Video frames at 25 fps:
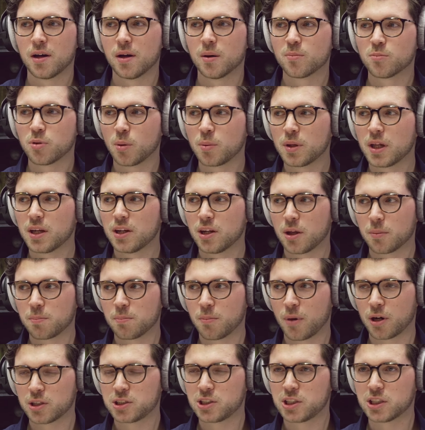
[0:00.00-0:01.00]
probably not
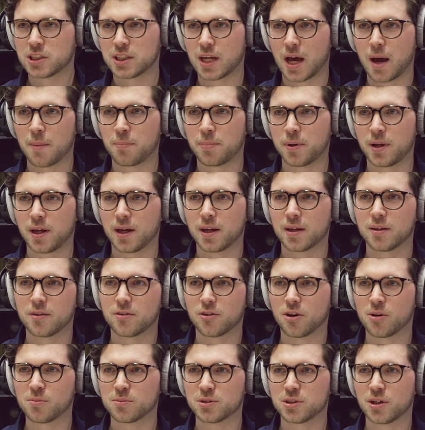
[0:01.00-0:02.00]
much is happening in
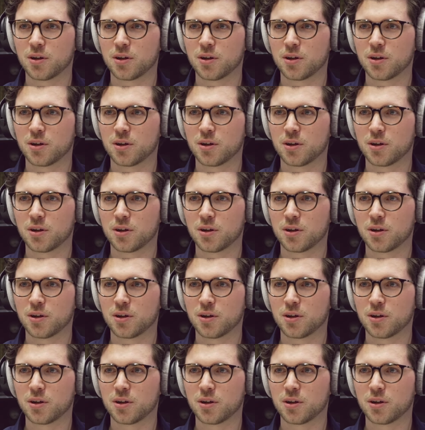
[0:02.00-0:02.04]
terms